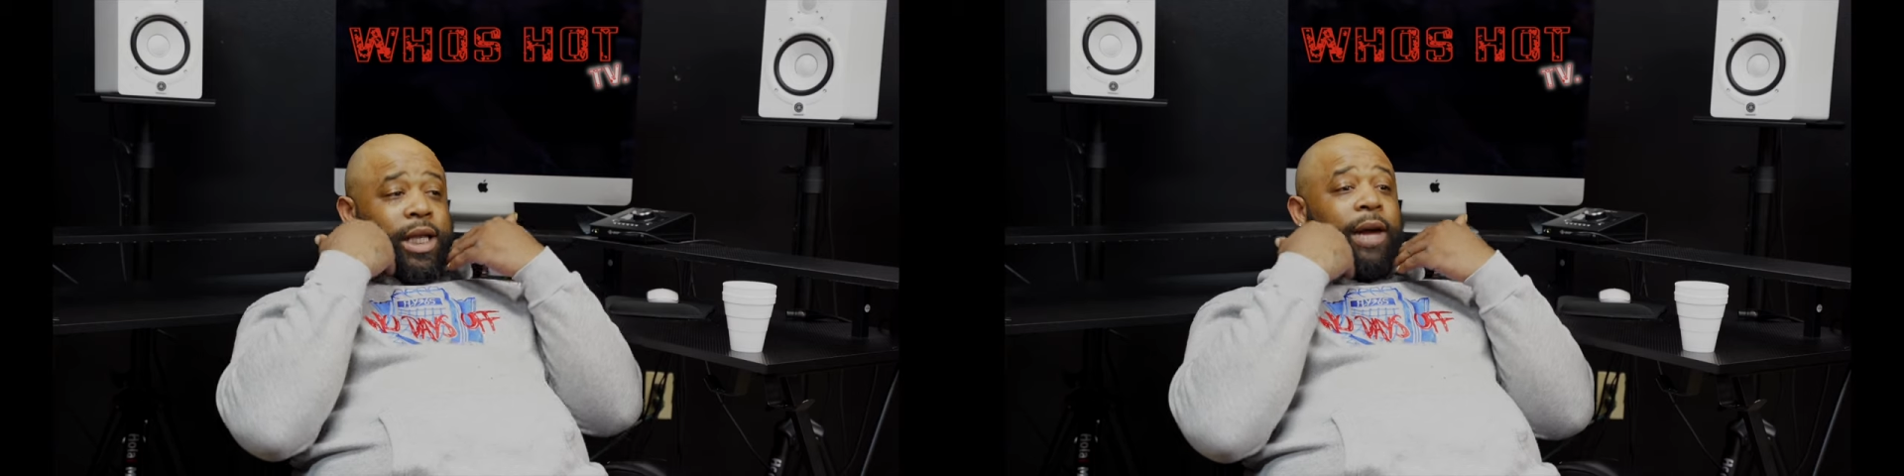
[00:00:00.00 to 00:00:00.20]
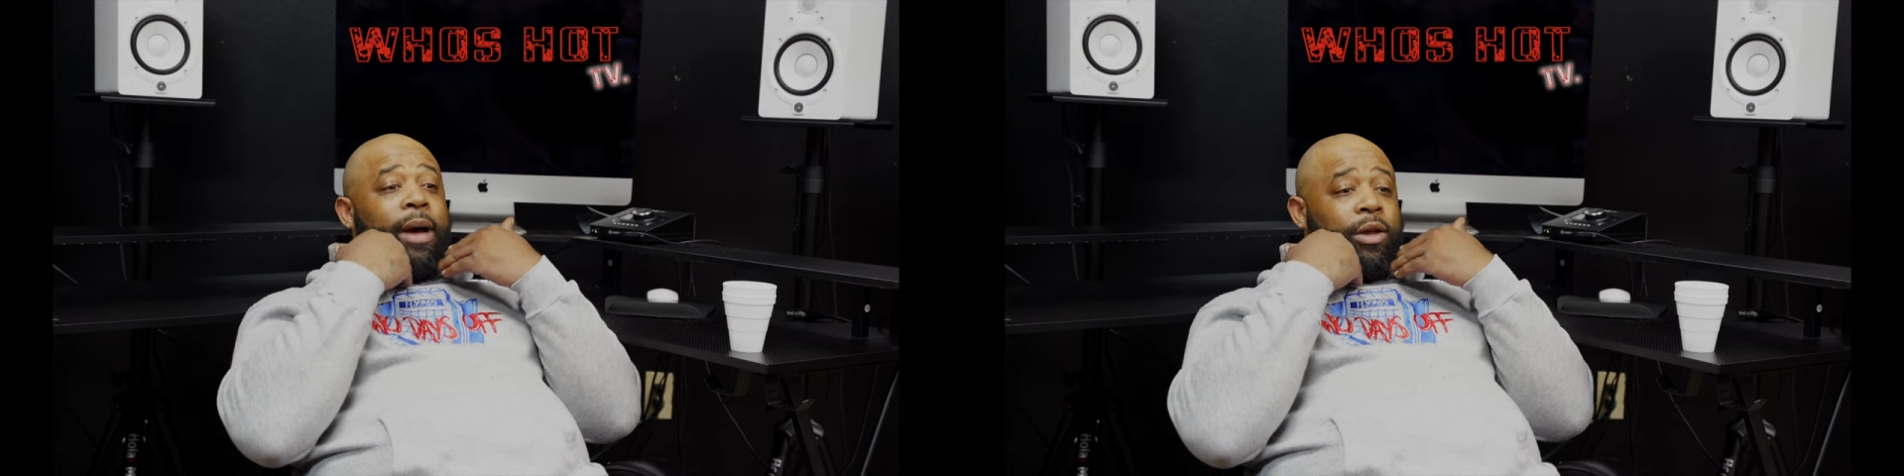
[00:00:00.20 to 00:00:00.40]
to,
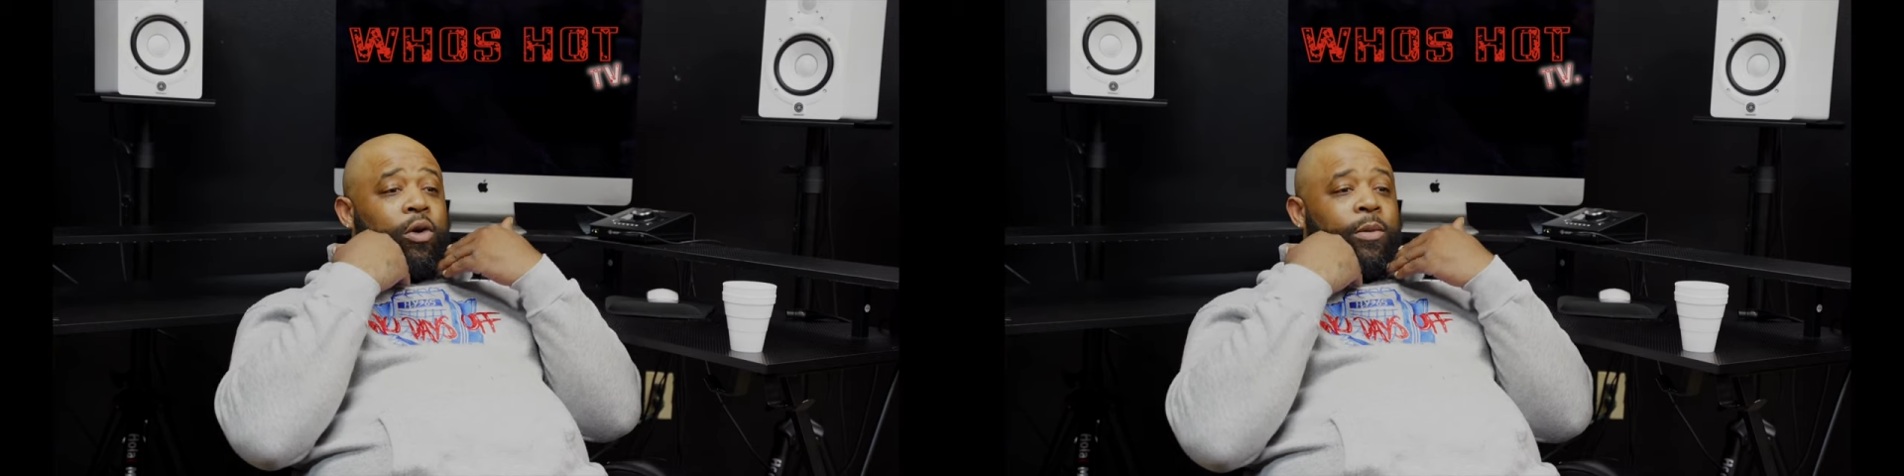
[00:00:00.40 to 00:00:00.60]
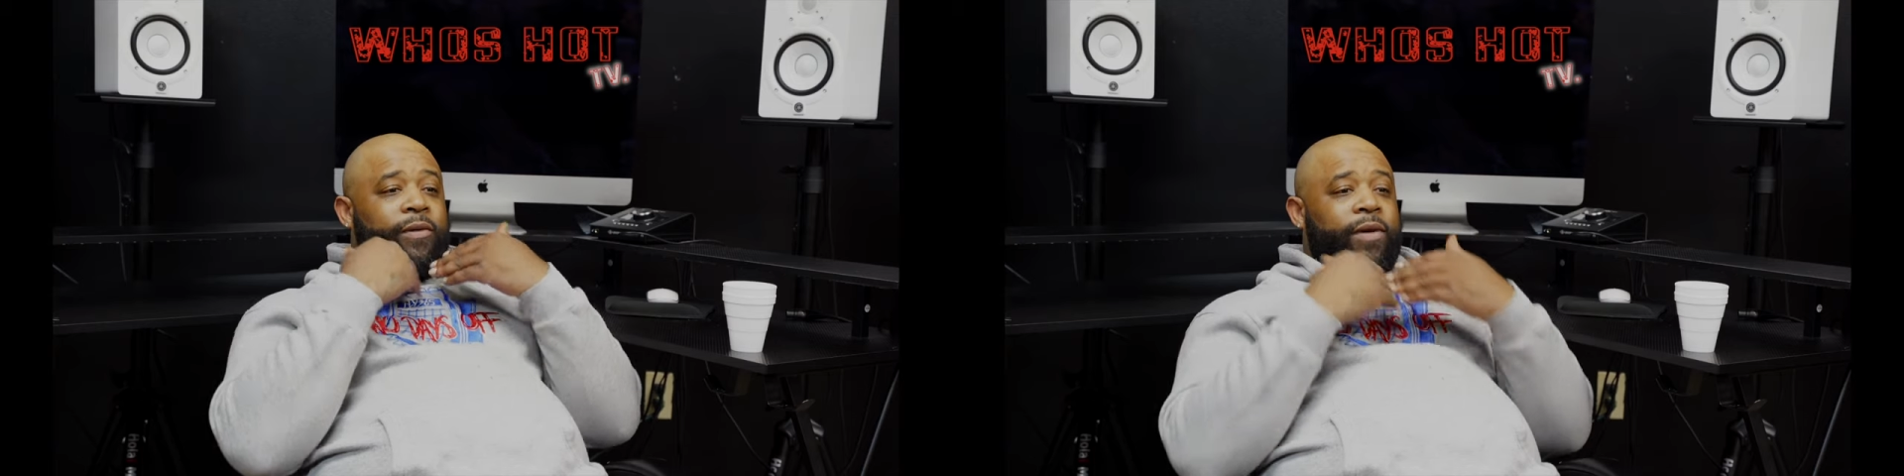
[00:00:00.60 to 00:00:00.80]
like, my
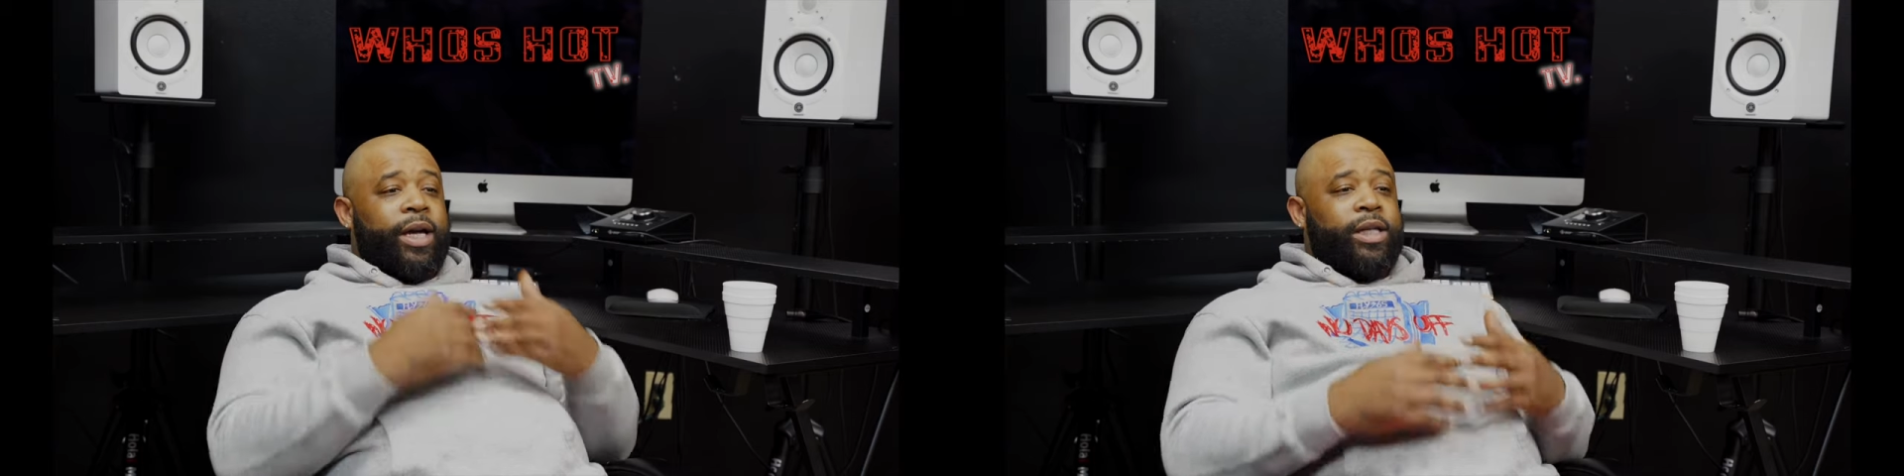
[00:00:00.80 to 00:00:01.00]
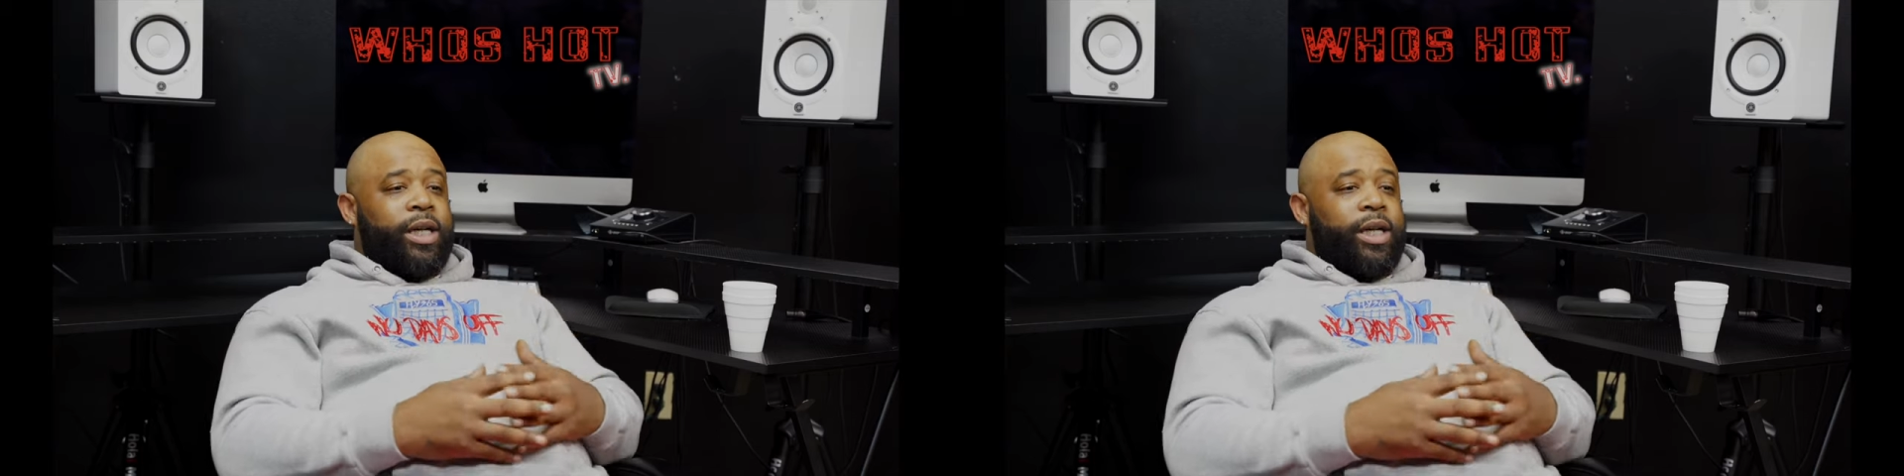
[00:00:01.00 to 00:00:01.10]
normal face.